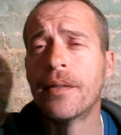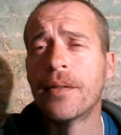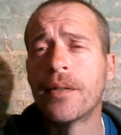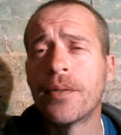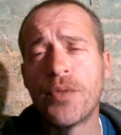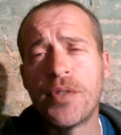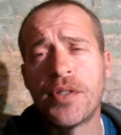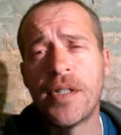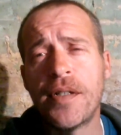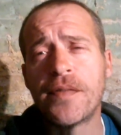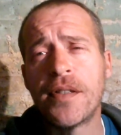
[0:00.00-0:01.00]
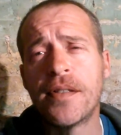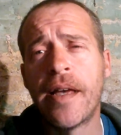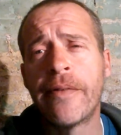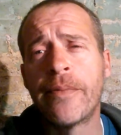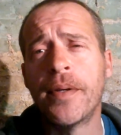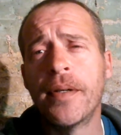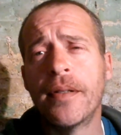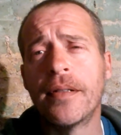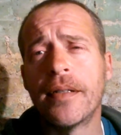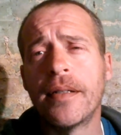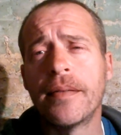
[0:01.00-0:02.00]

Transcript: and receives the death penalty.